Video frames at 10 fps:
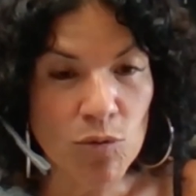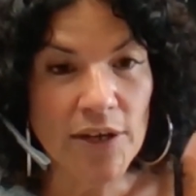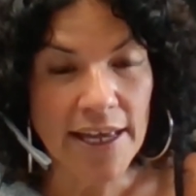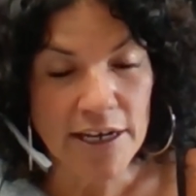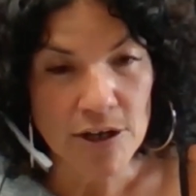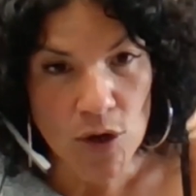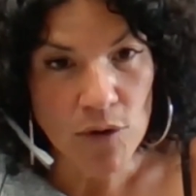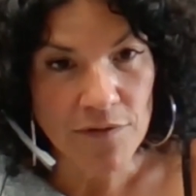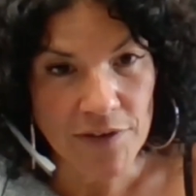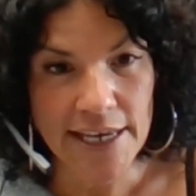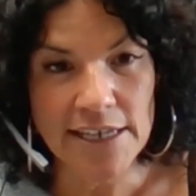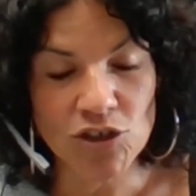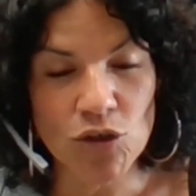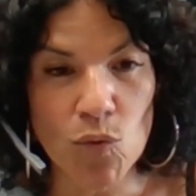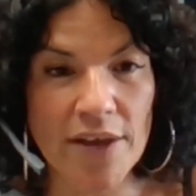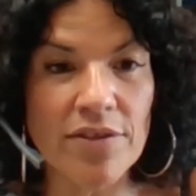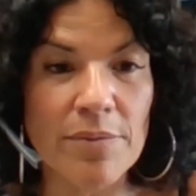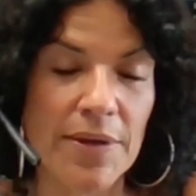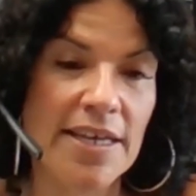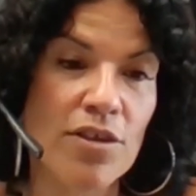get a notification when the
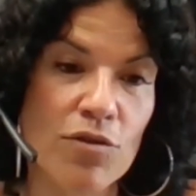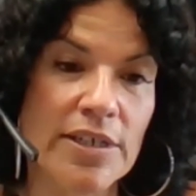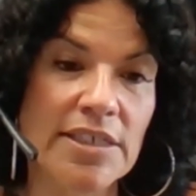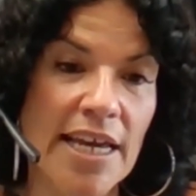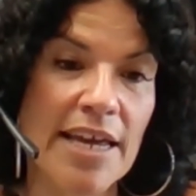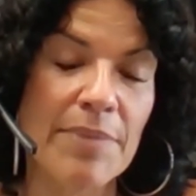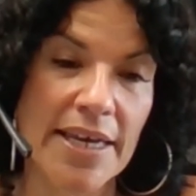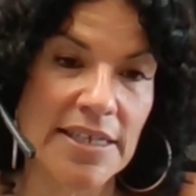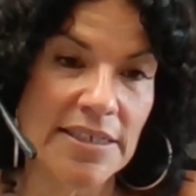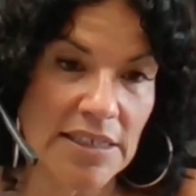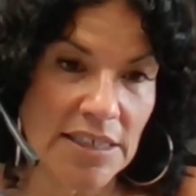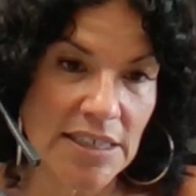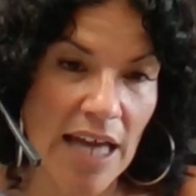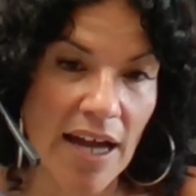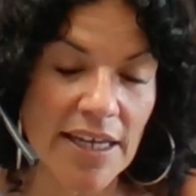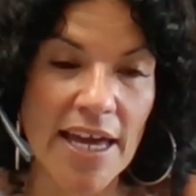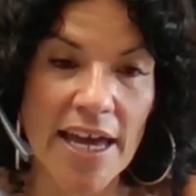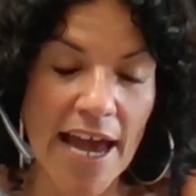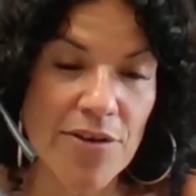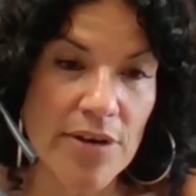P3 tape is in stock.
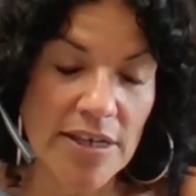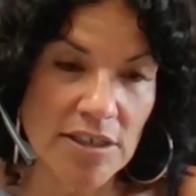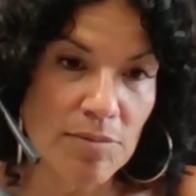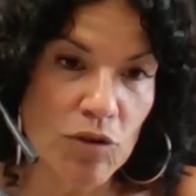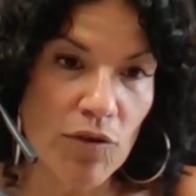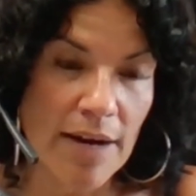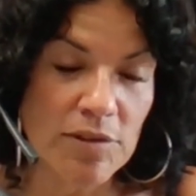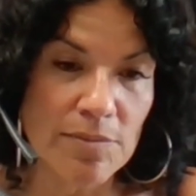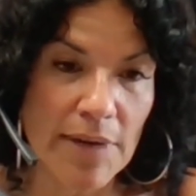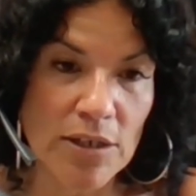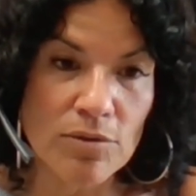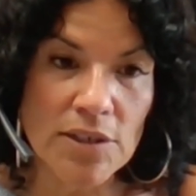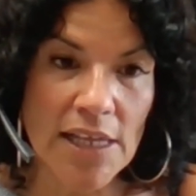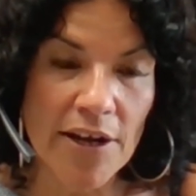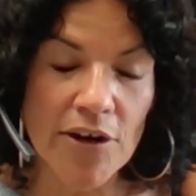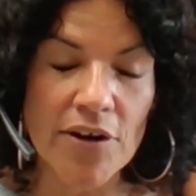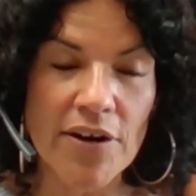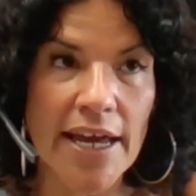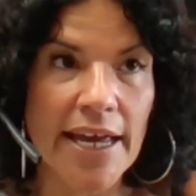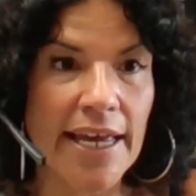And you can subscribe to my newsletter
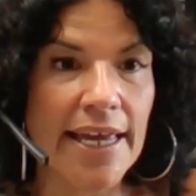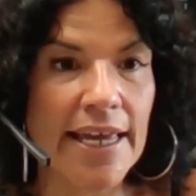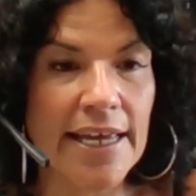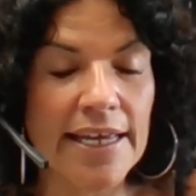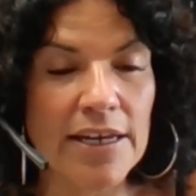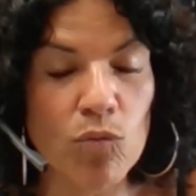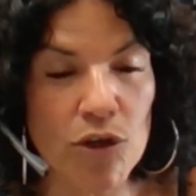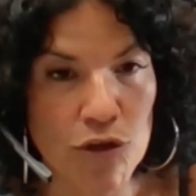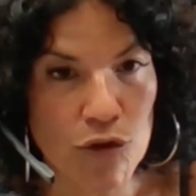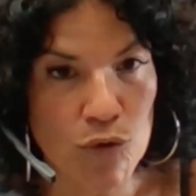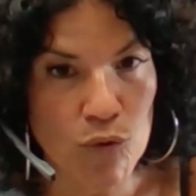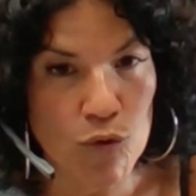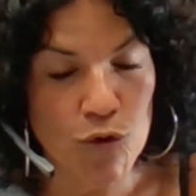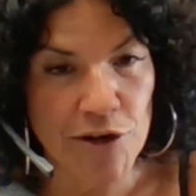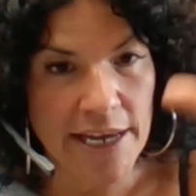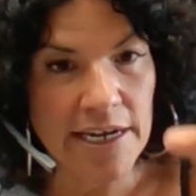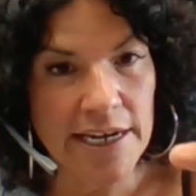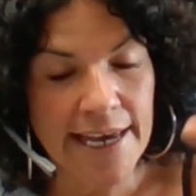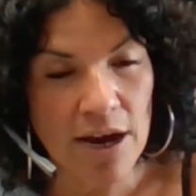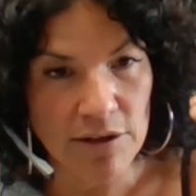when you create an
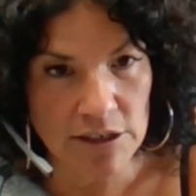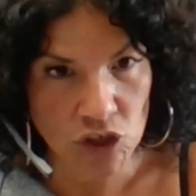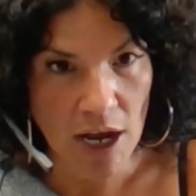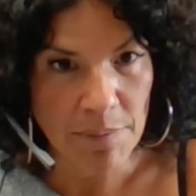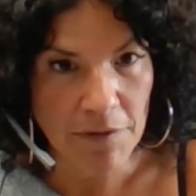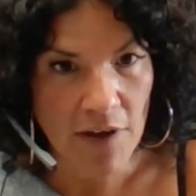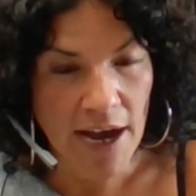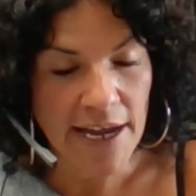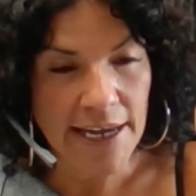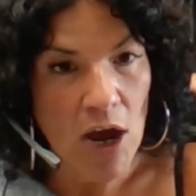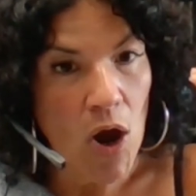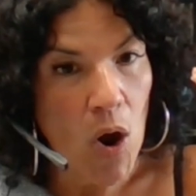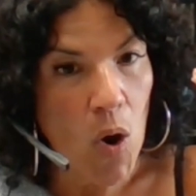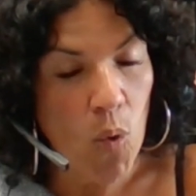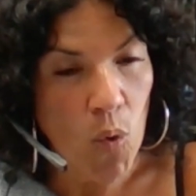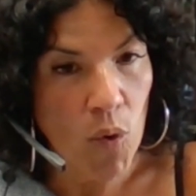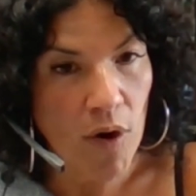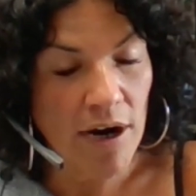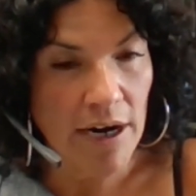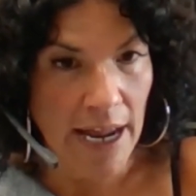account in Shopify,
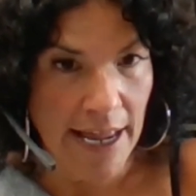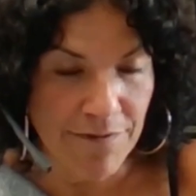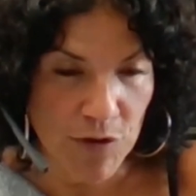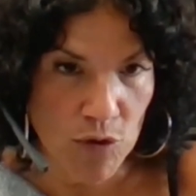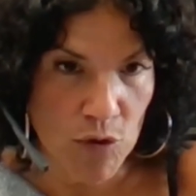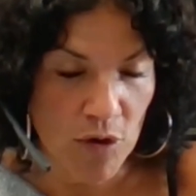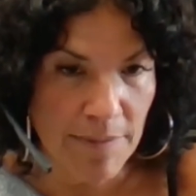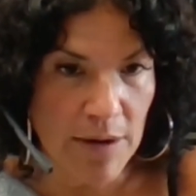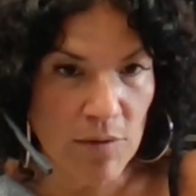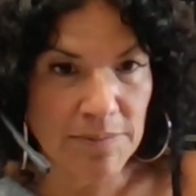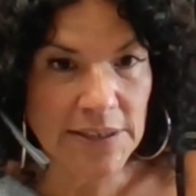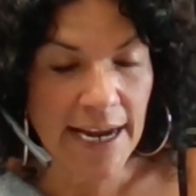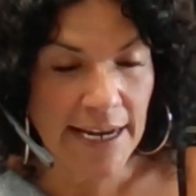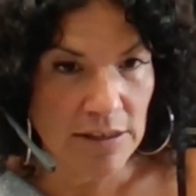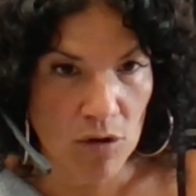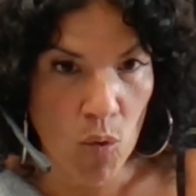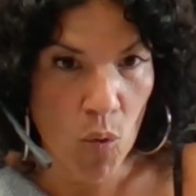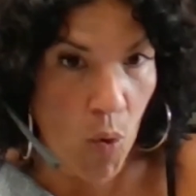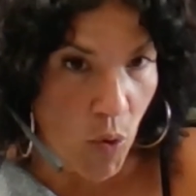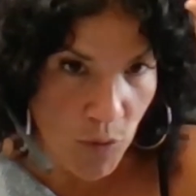or if you go to my website,
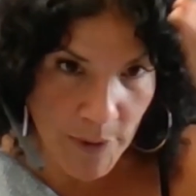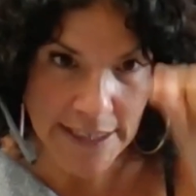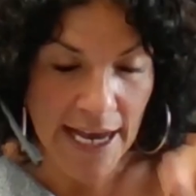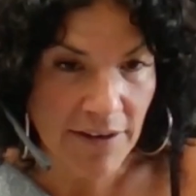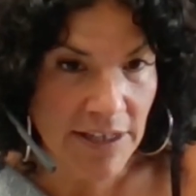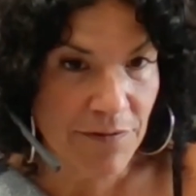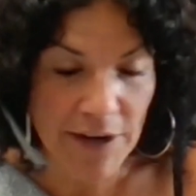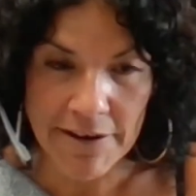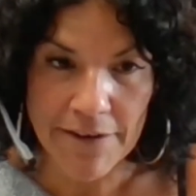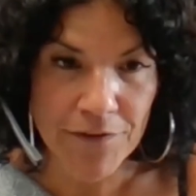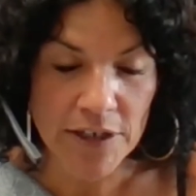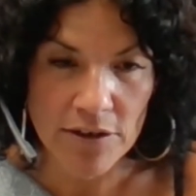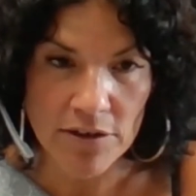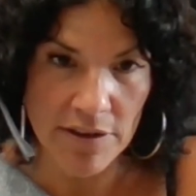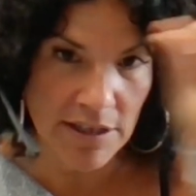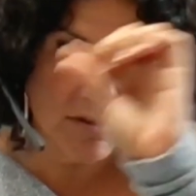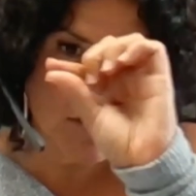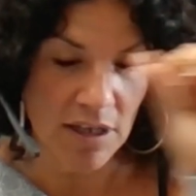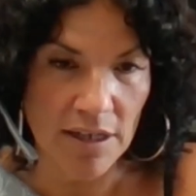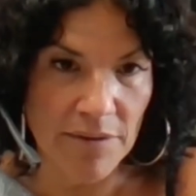all the way down at the very footer, there's
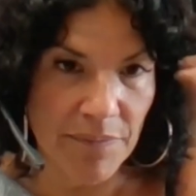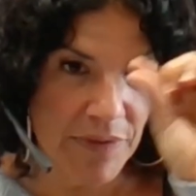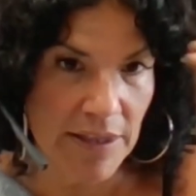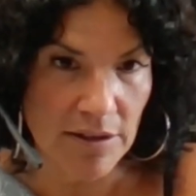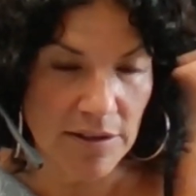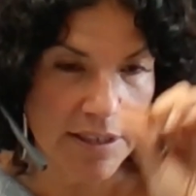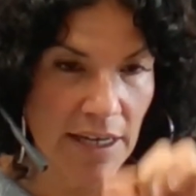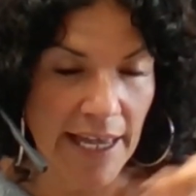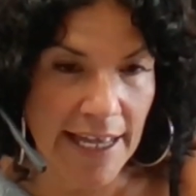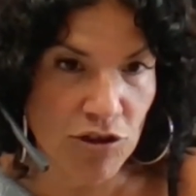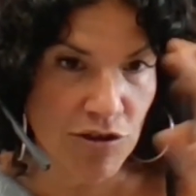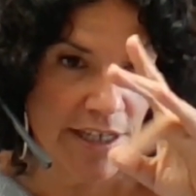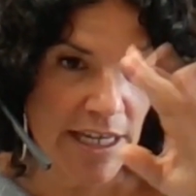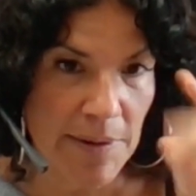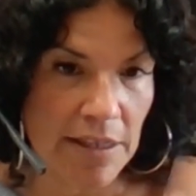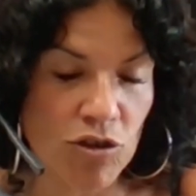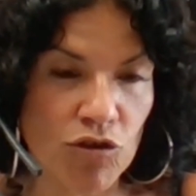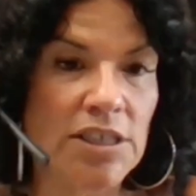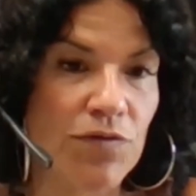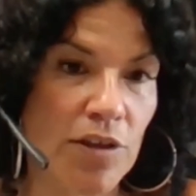a enter your email
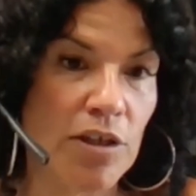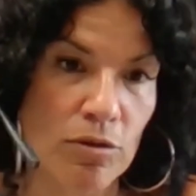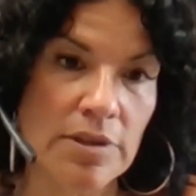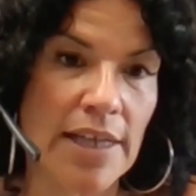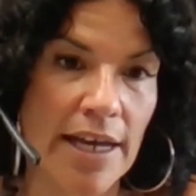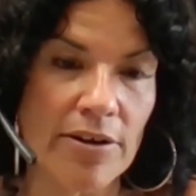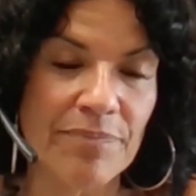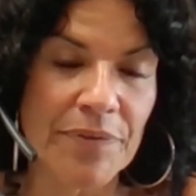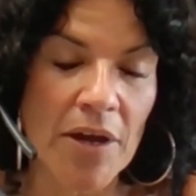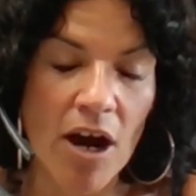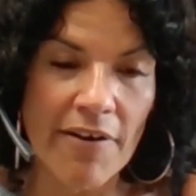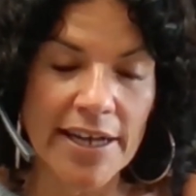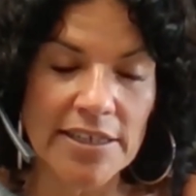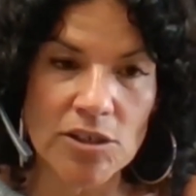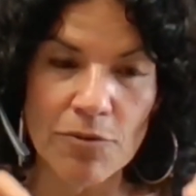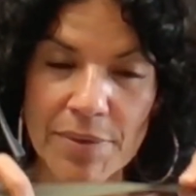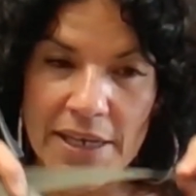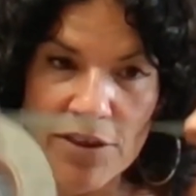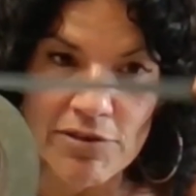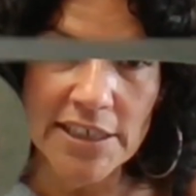address for the newsletter. All right. So
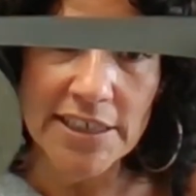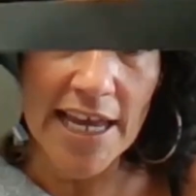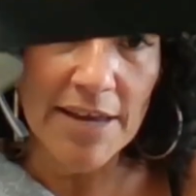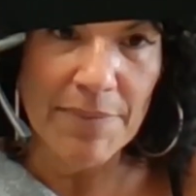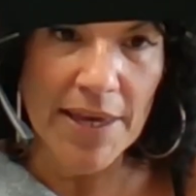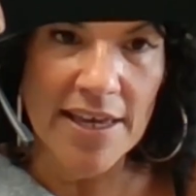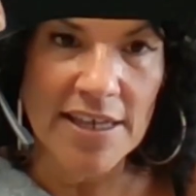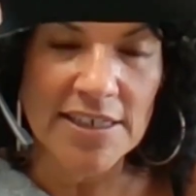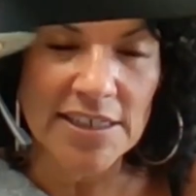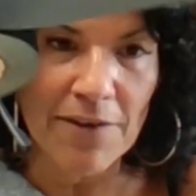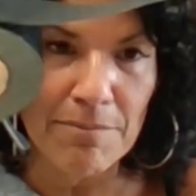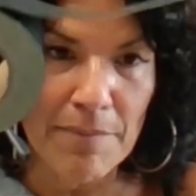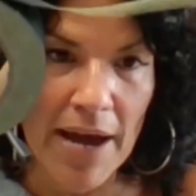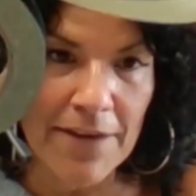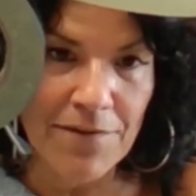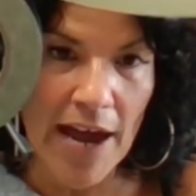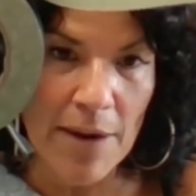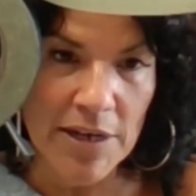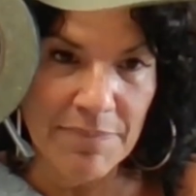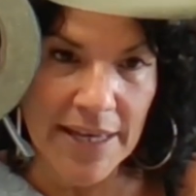P3 tape is my
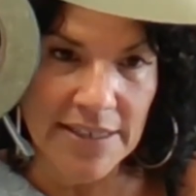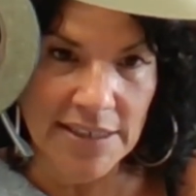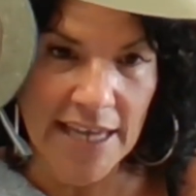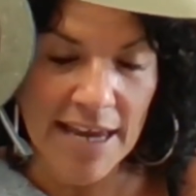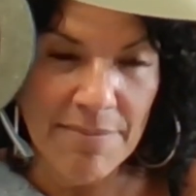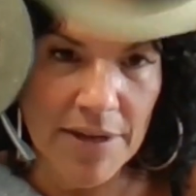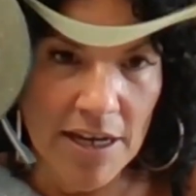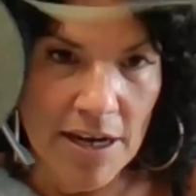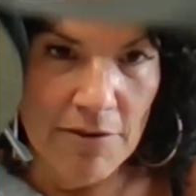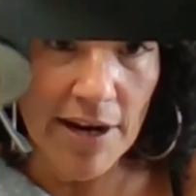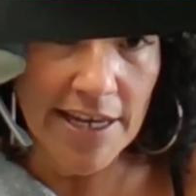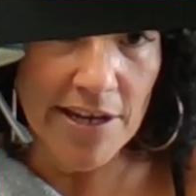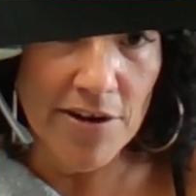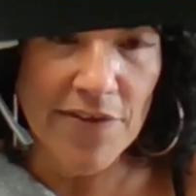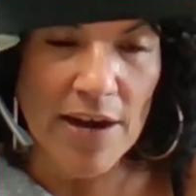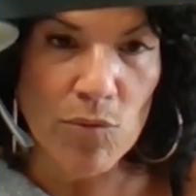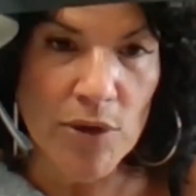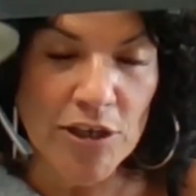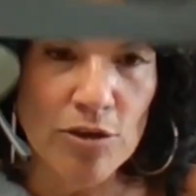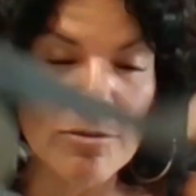fabric-based tape right here that we
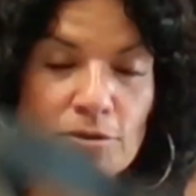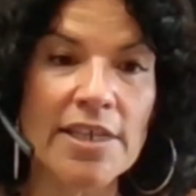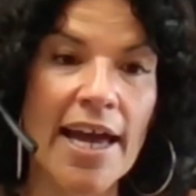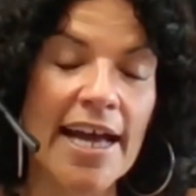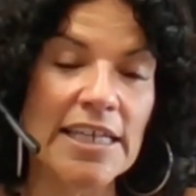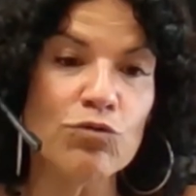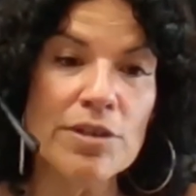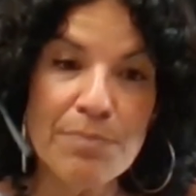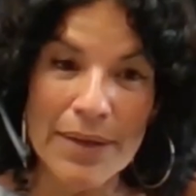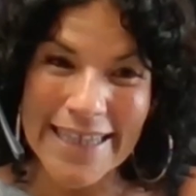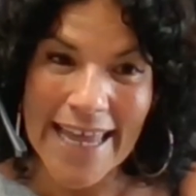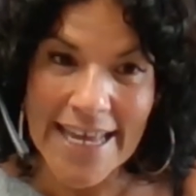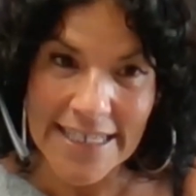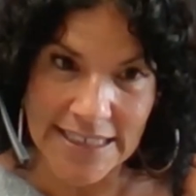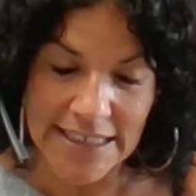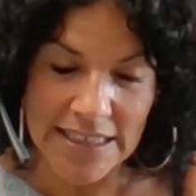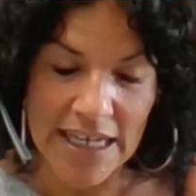use that has replaced